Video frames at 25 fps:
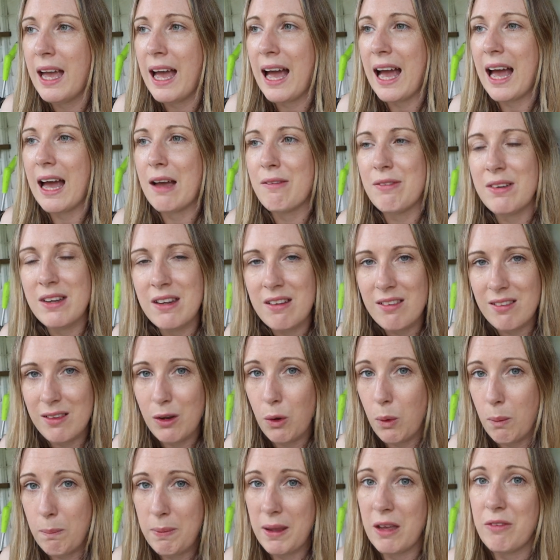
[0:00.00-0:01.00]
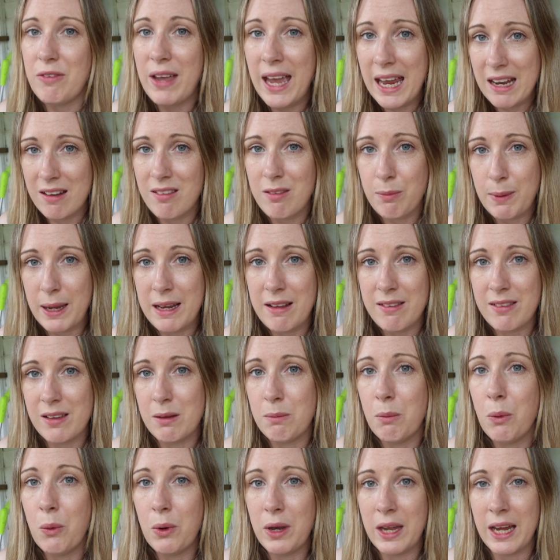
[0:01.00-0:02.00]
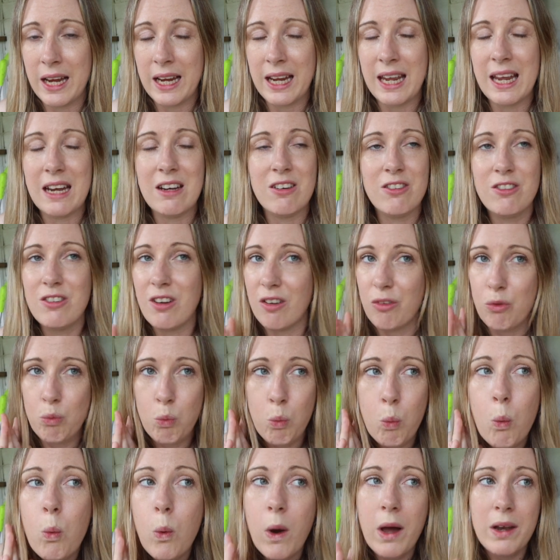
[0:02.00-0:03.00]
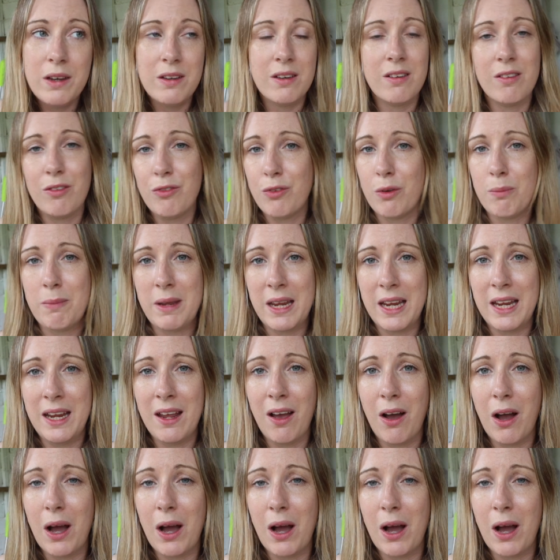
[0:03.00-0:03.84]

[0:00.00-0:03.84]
having this little bit of headspace in the morning it does wonders for me